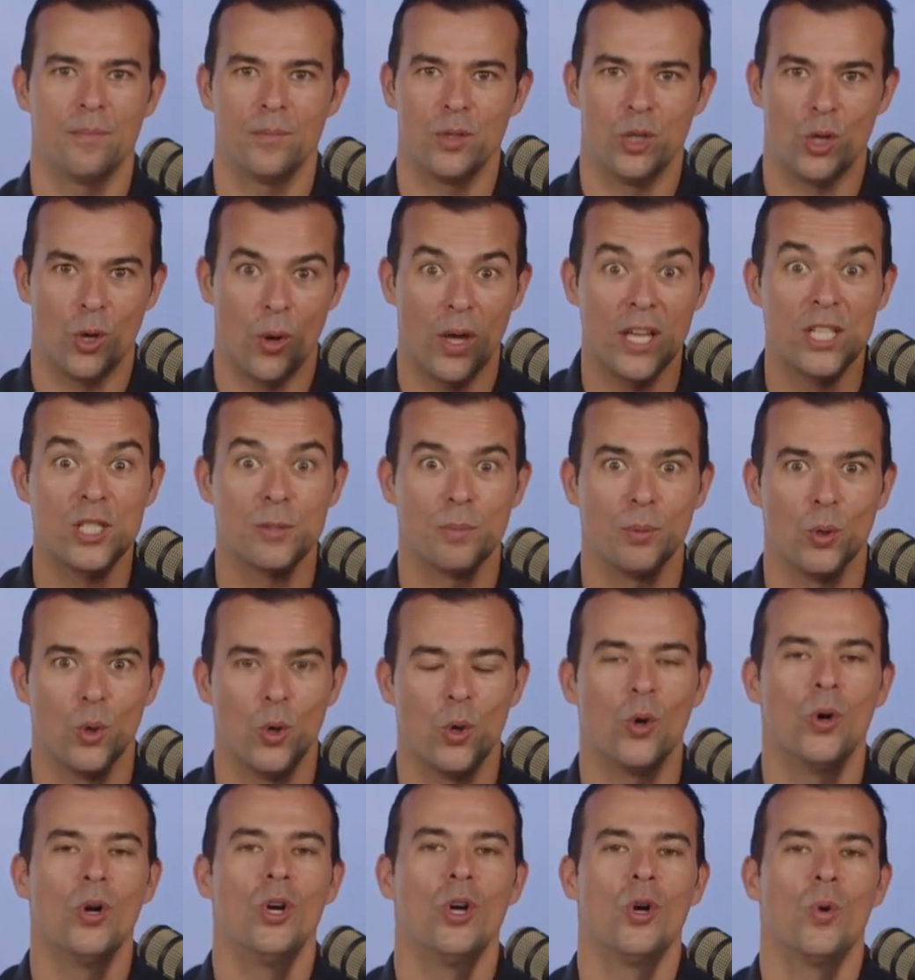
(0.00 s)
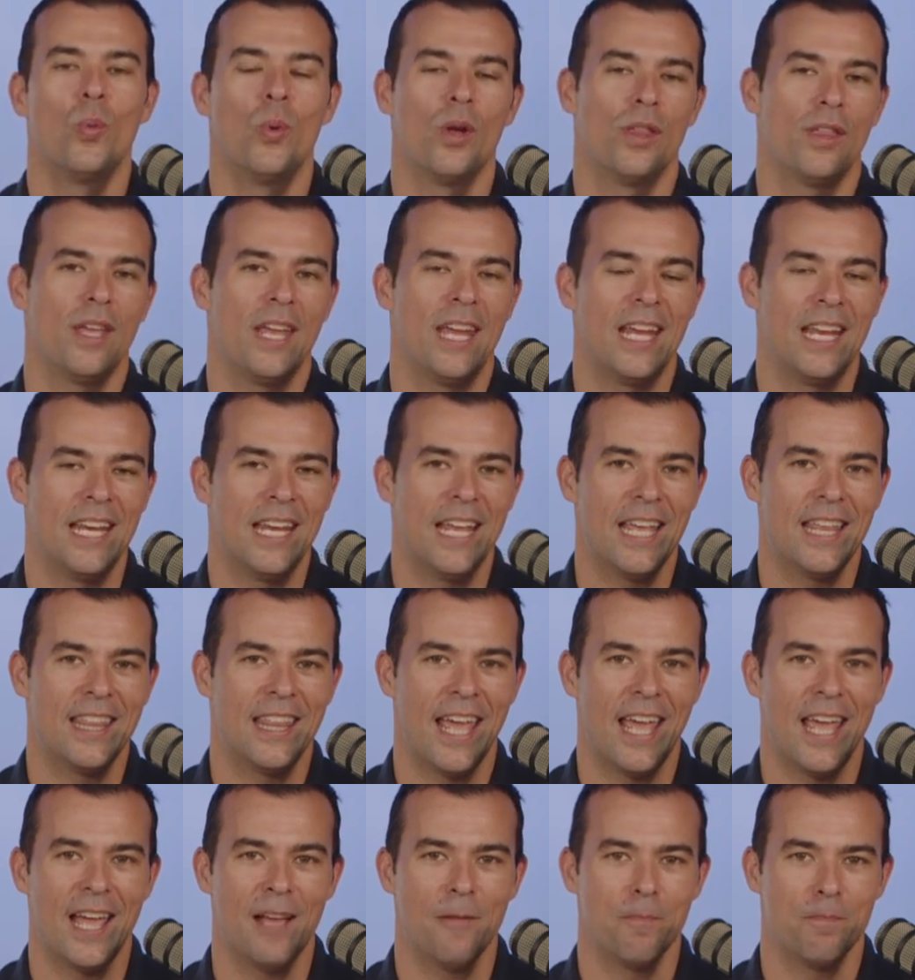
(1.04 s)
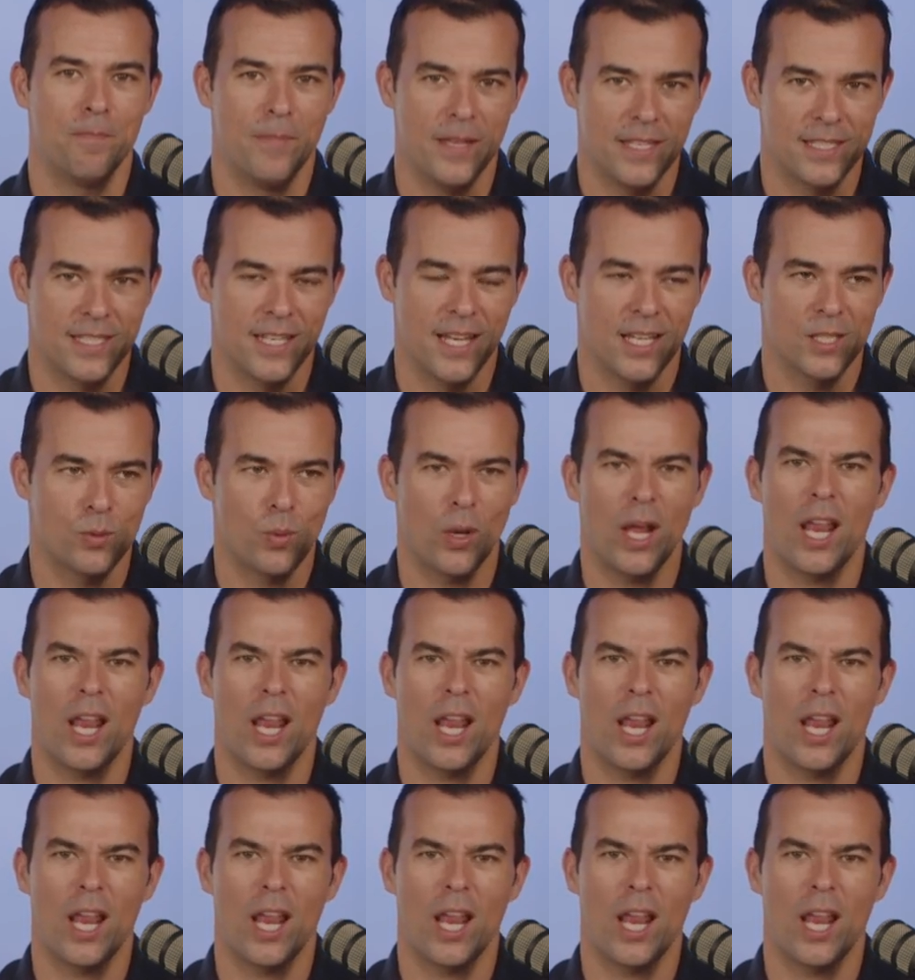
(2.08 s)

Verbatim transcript: explore within their business.